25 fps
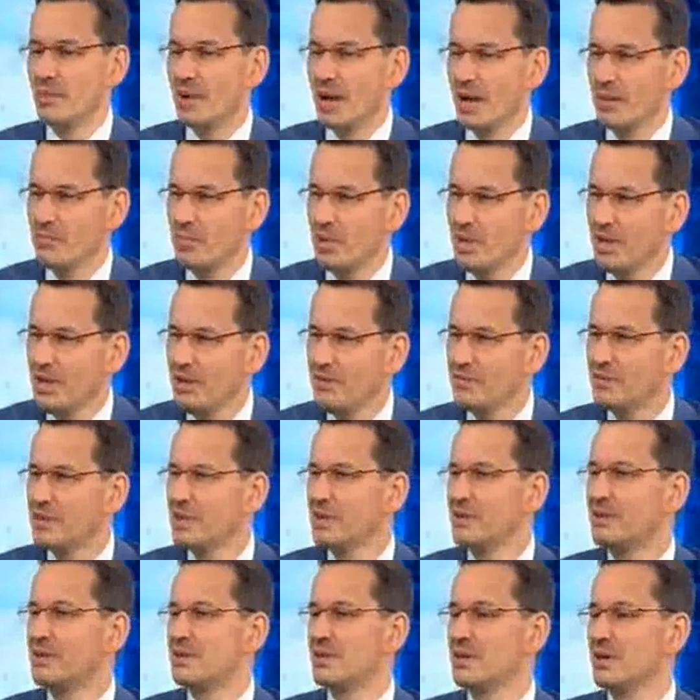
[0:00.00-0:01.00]
I believe
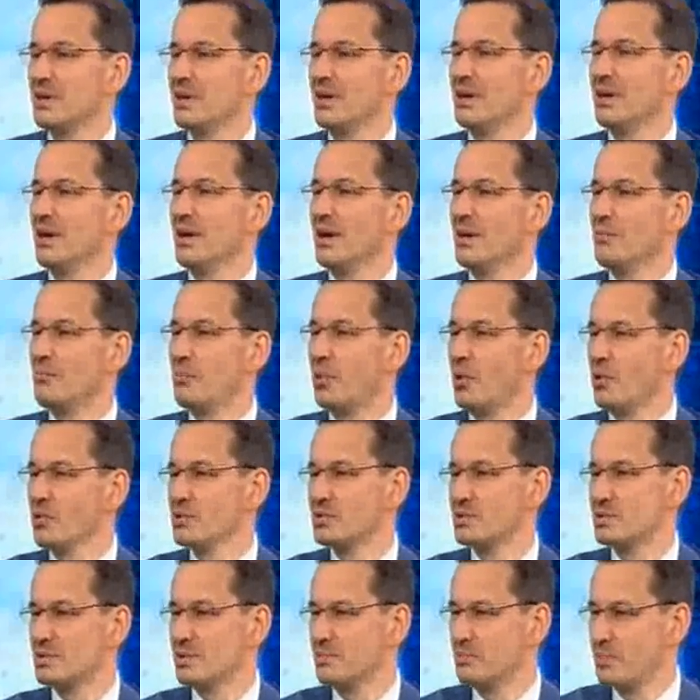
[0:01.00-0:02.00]
that
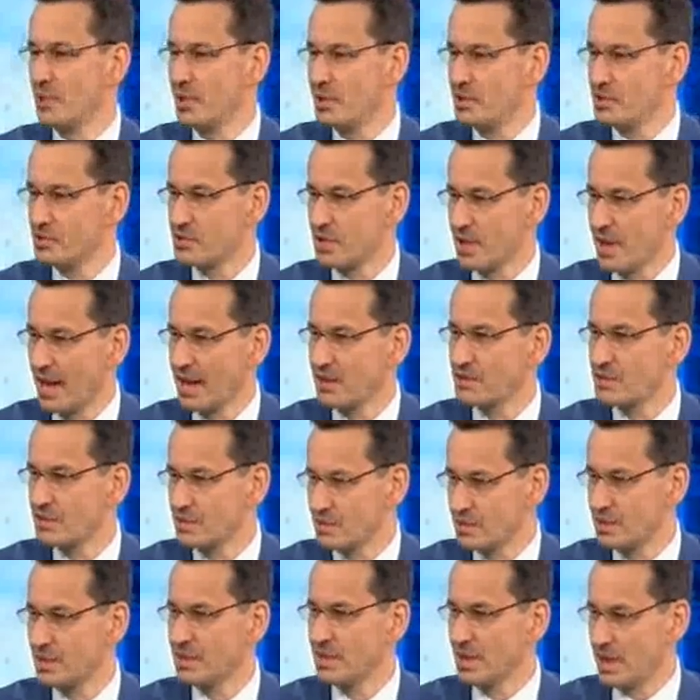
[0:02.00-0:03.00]
post the British
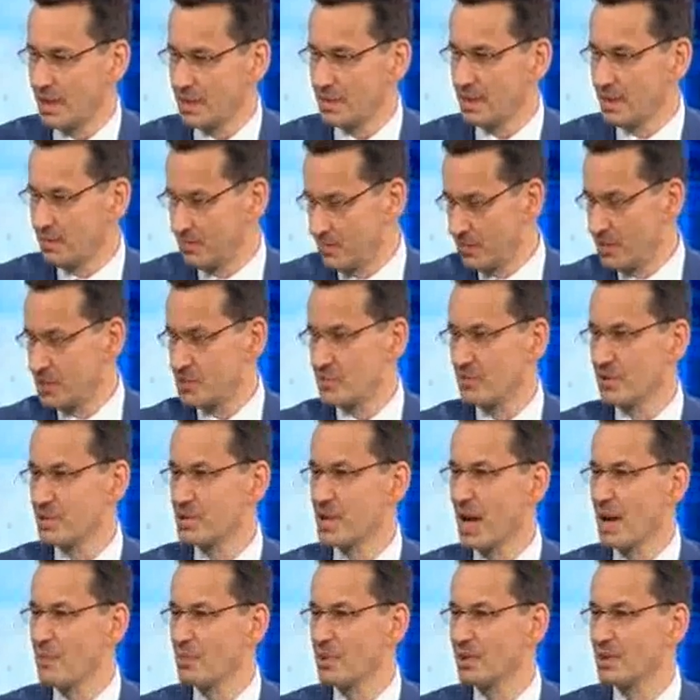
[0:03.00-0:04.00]
elections
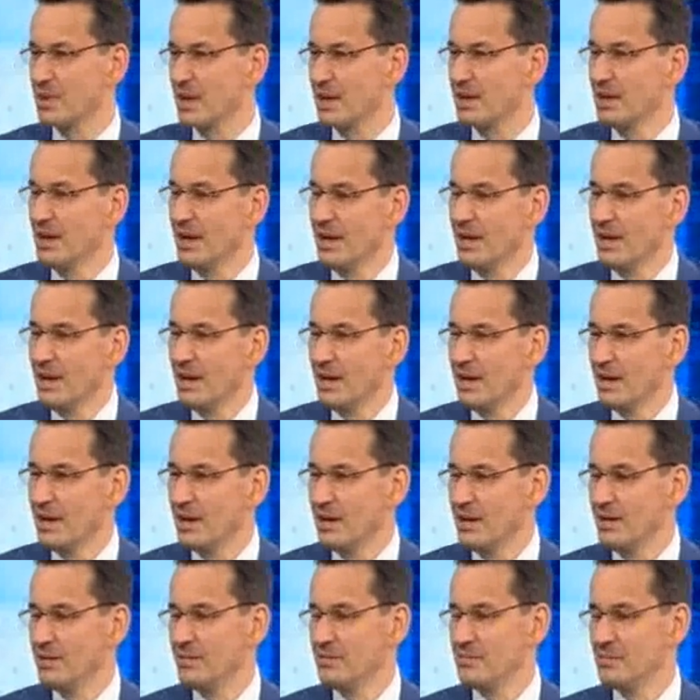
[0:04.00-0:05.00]
which happened
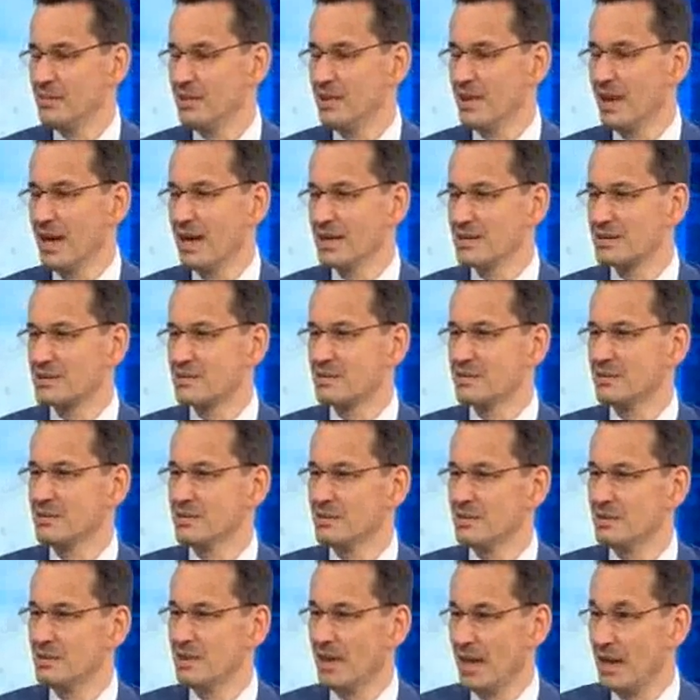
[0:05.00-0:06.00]
last
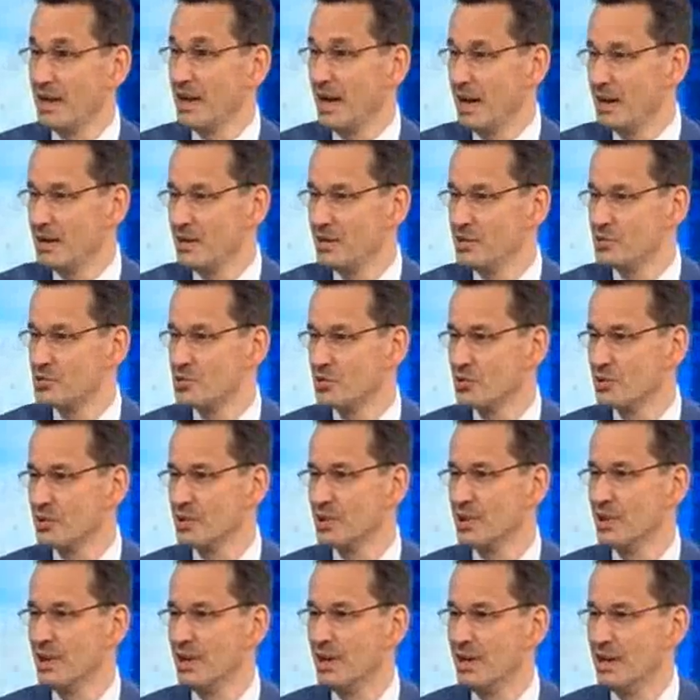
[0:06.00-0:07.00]
early
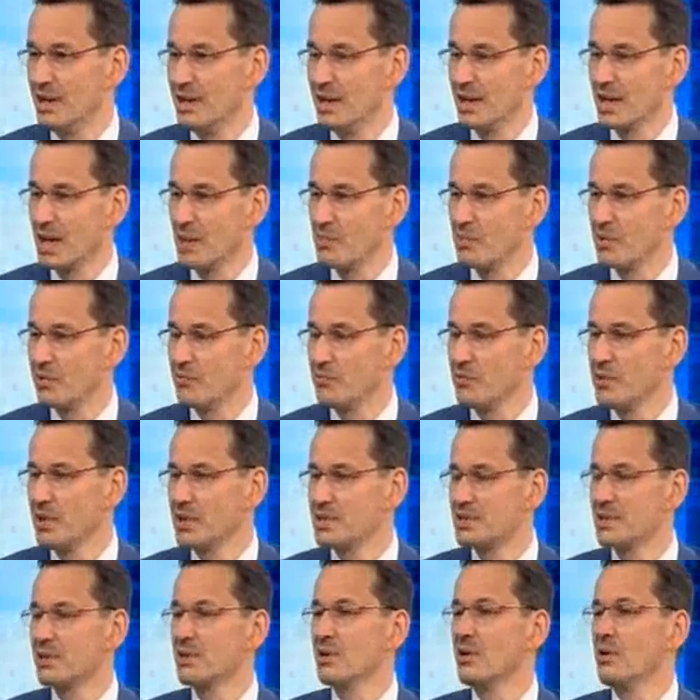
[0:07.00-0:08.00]
June, a couple of
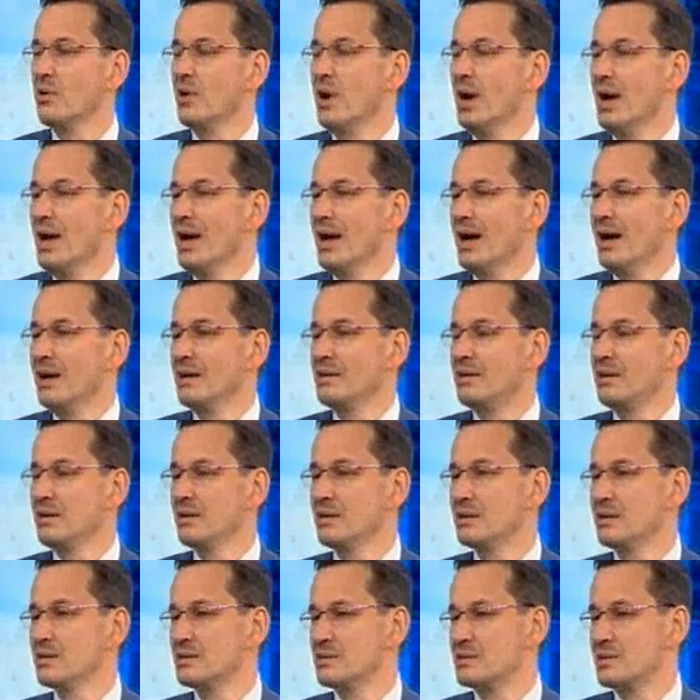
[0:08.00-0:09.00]
weeks ago, I
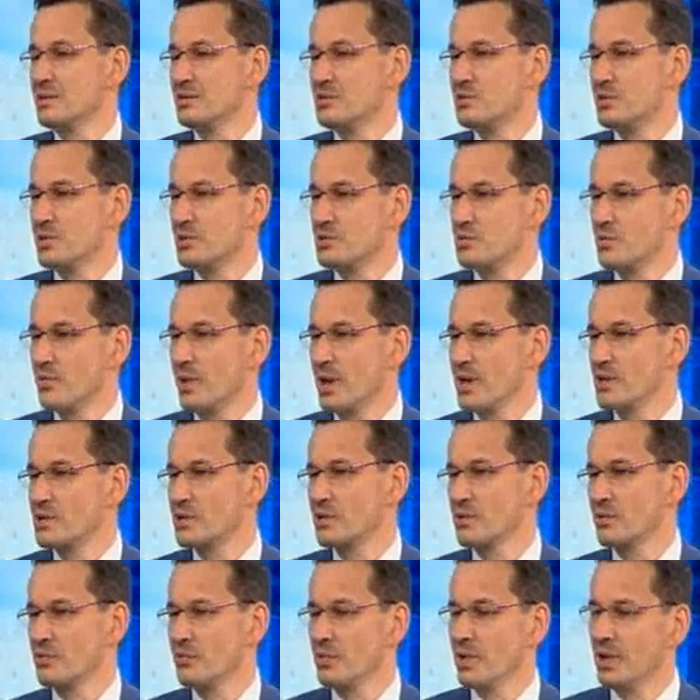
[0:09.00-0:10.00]
think the
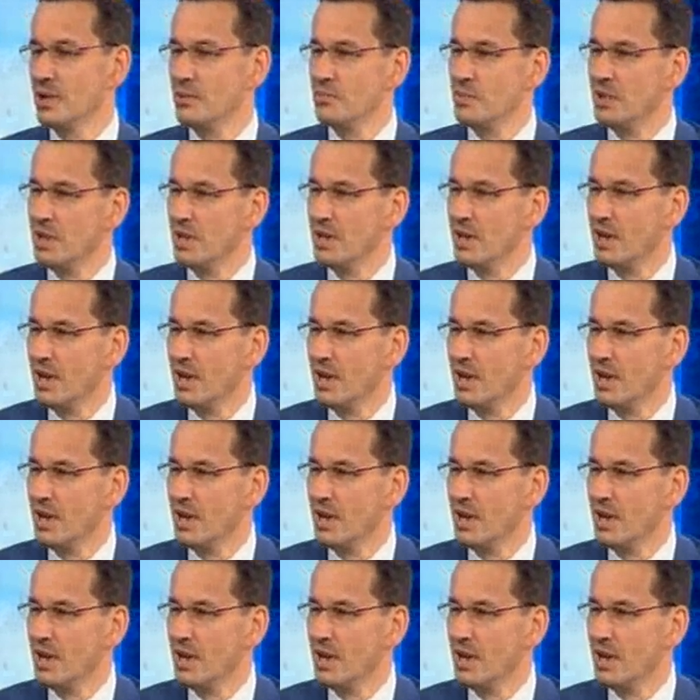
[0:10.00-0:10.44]
situation will